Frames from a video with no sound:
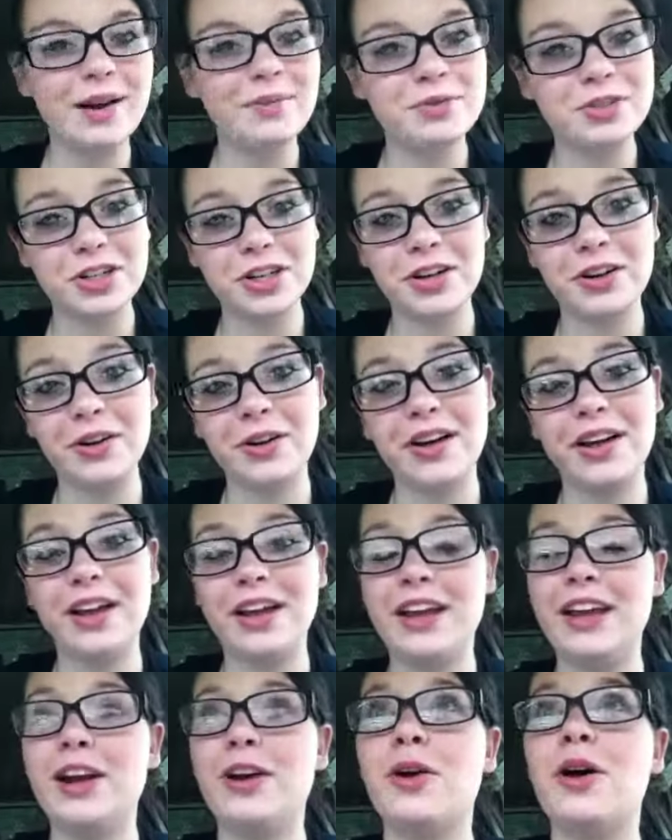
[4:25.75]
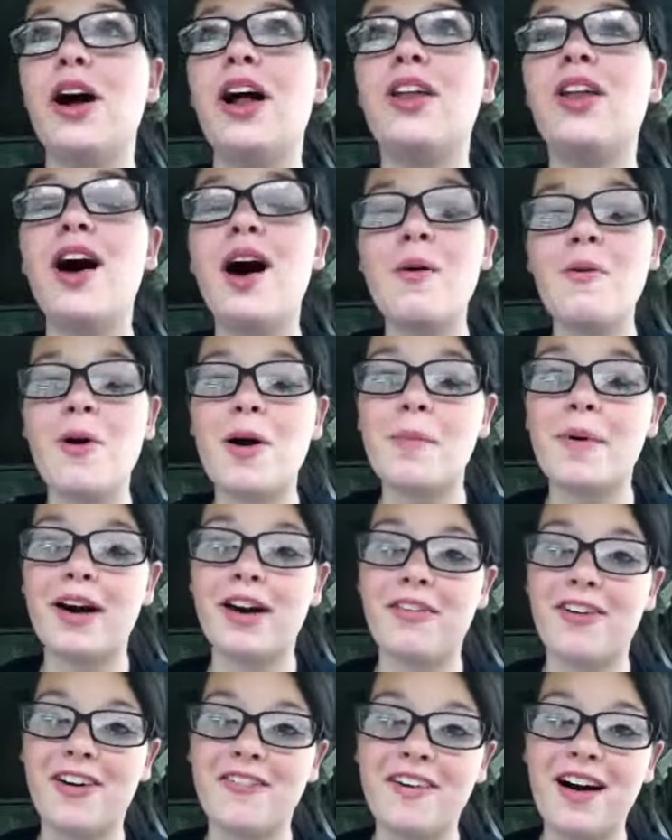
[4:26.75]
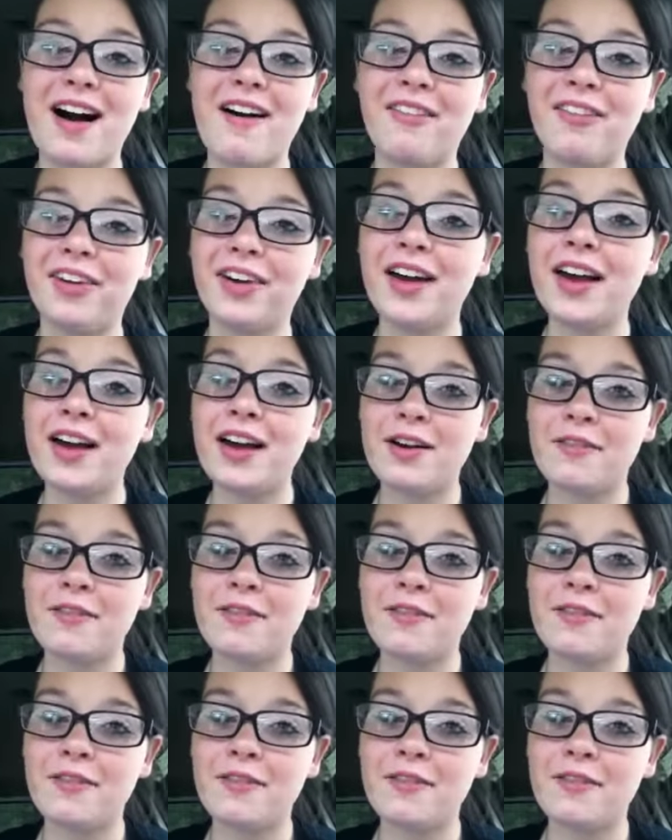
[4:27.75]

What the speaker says: and I'm sure you'll hear a lot more about our revival